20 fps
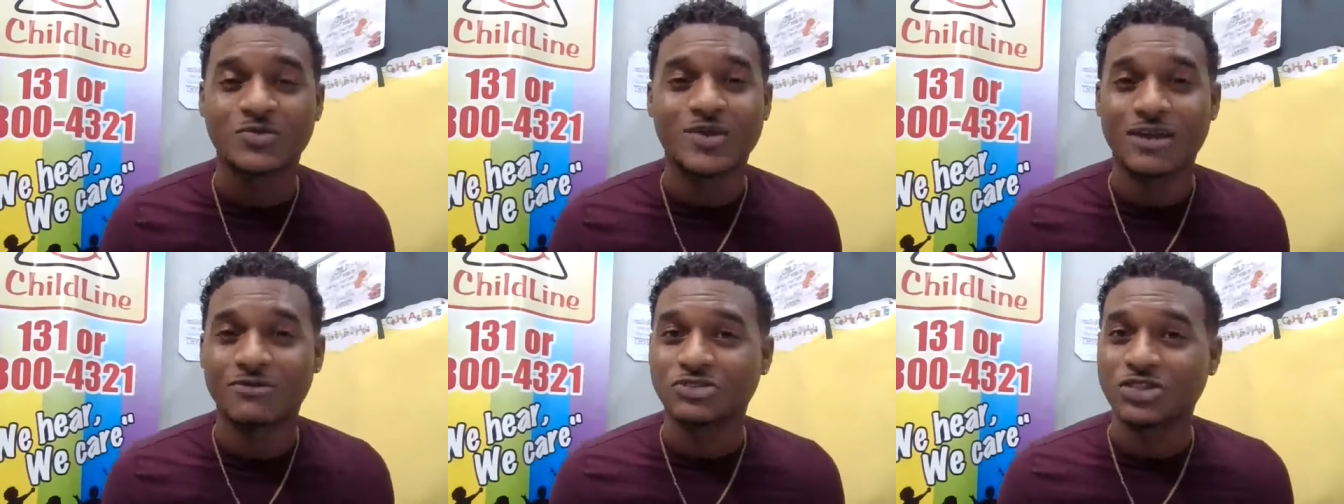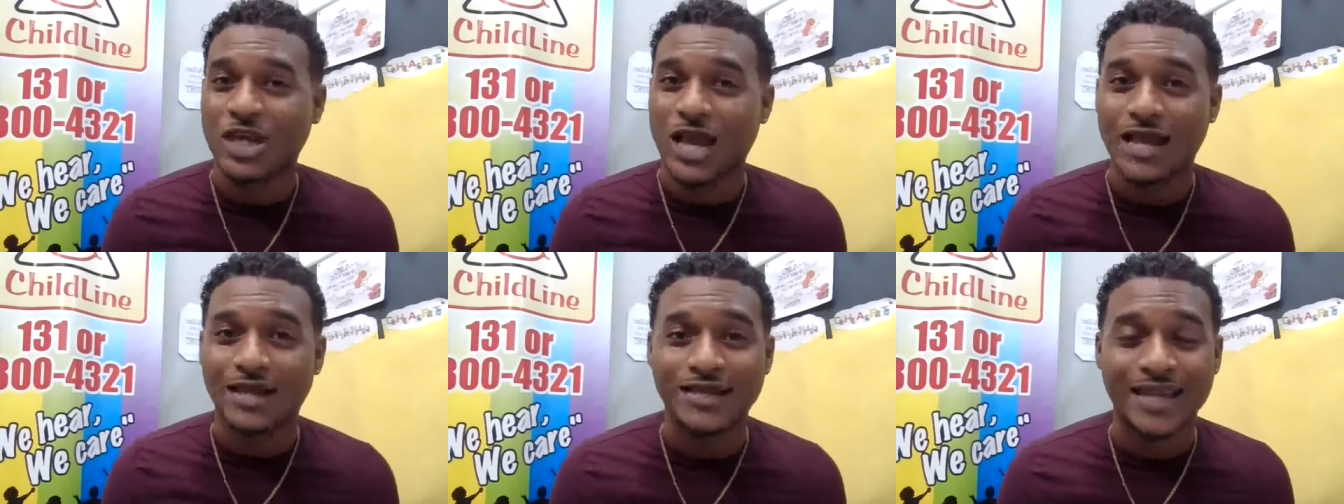We have
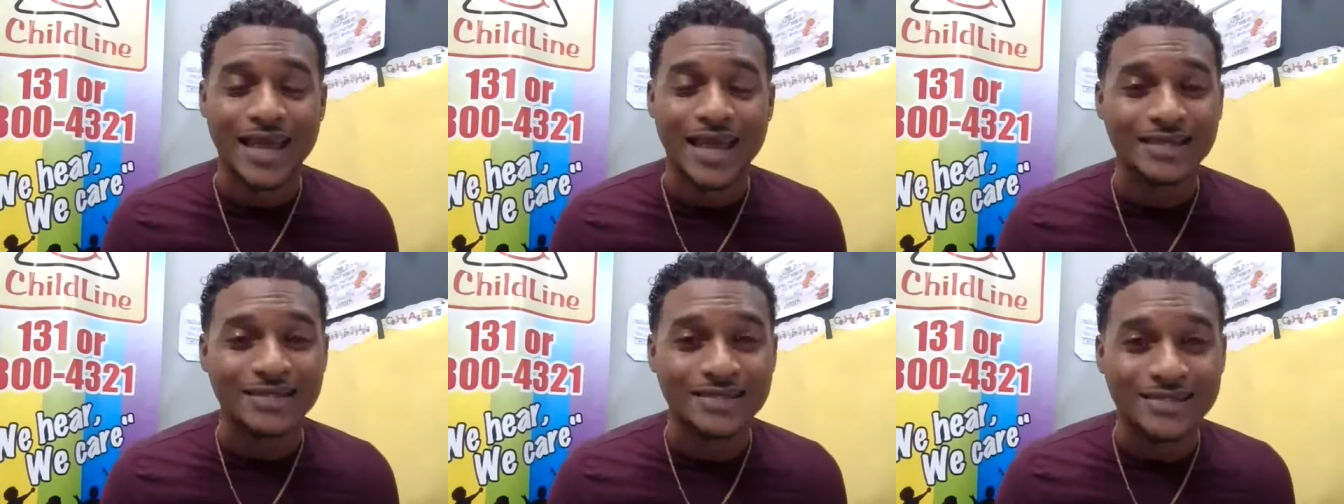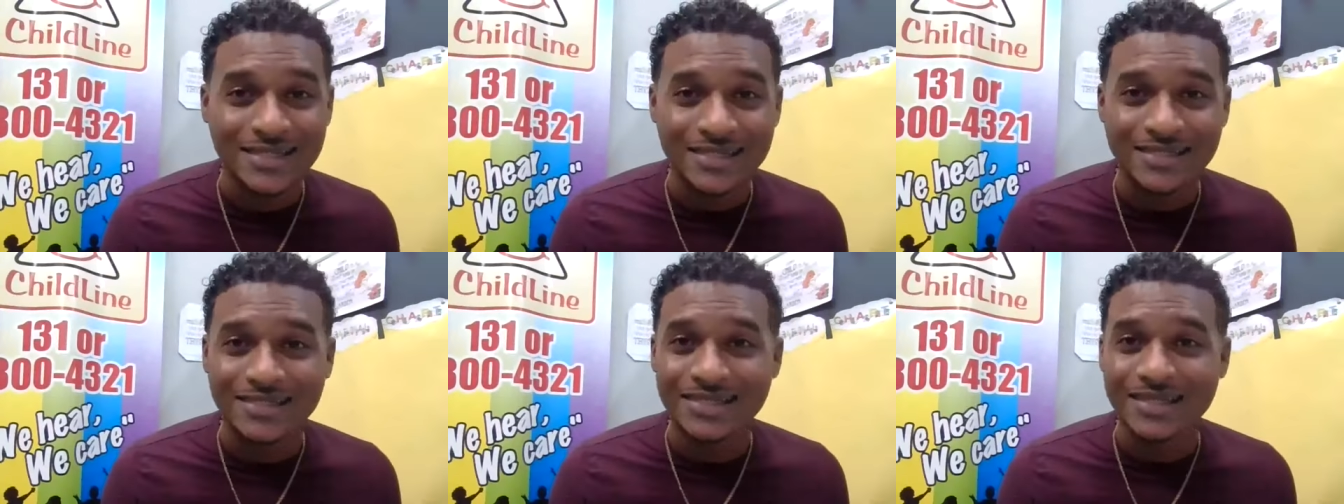ChildLine
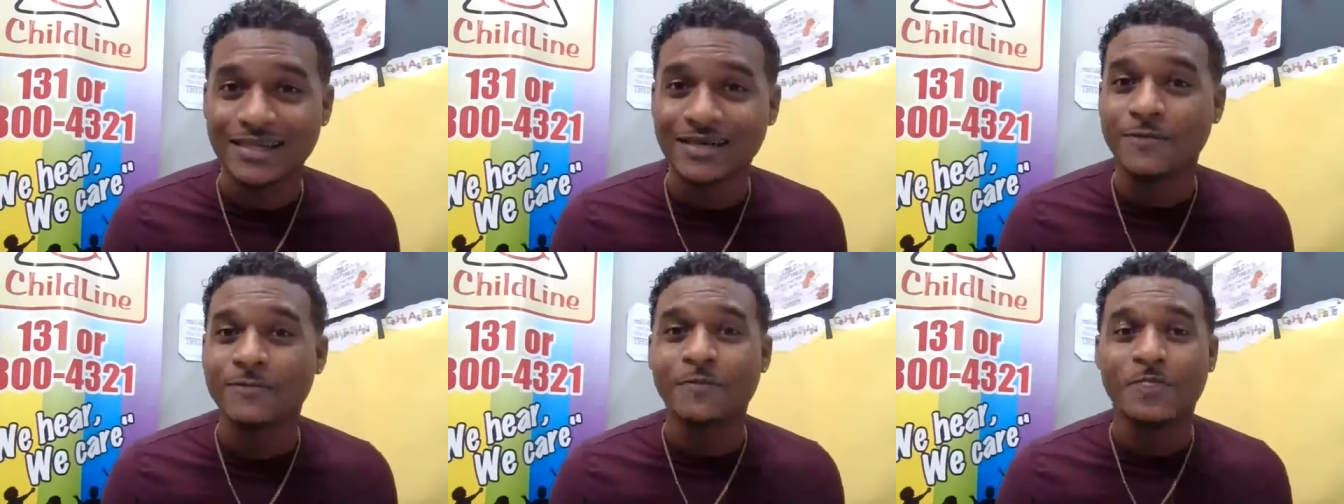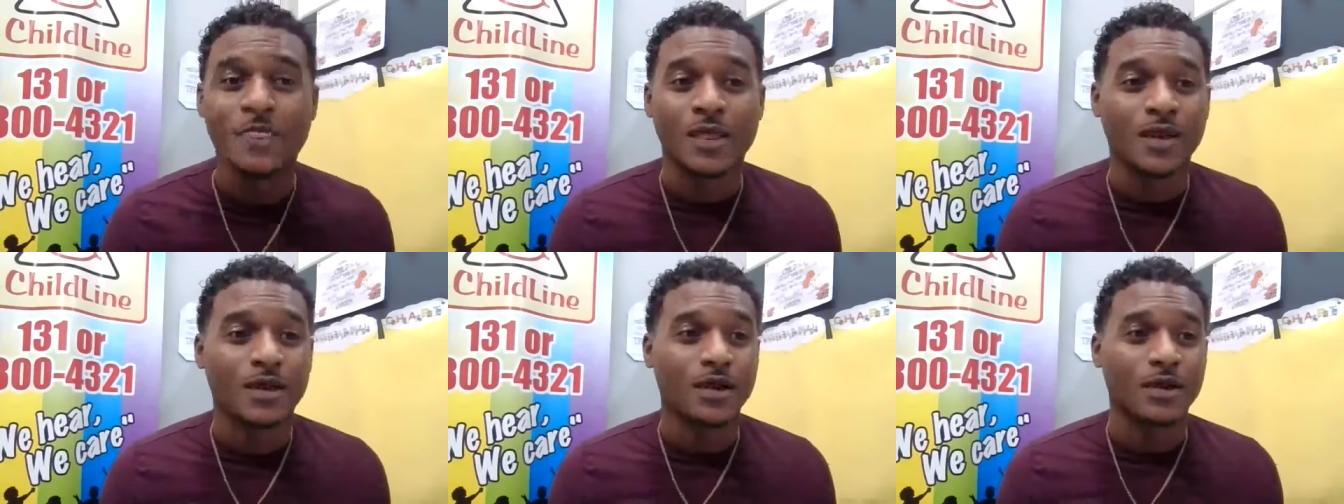TT,
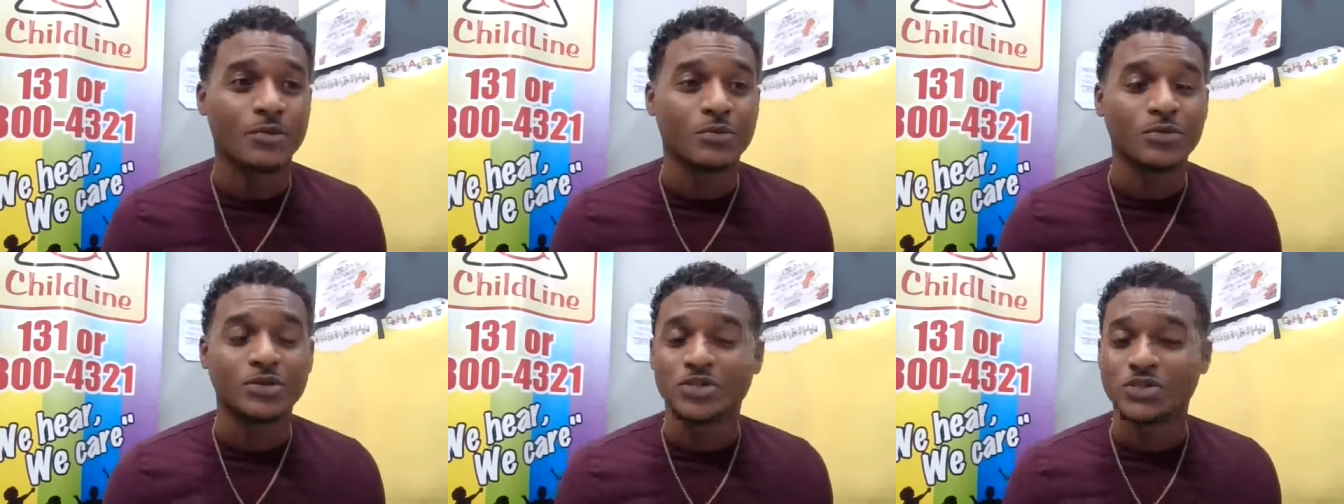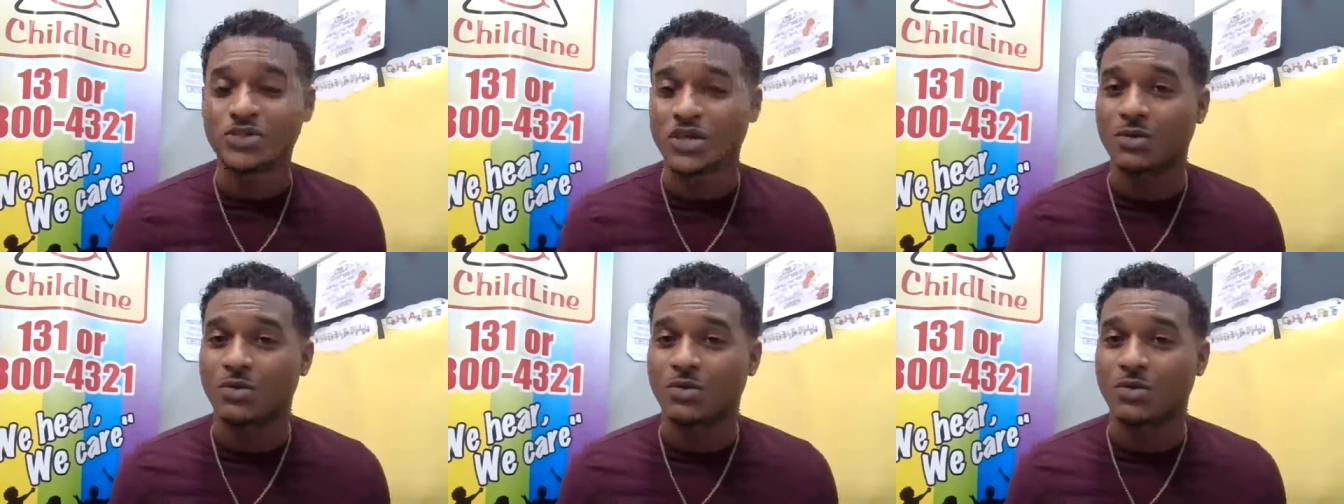which is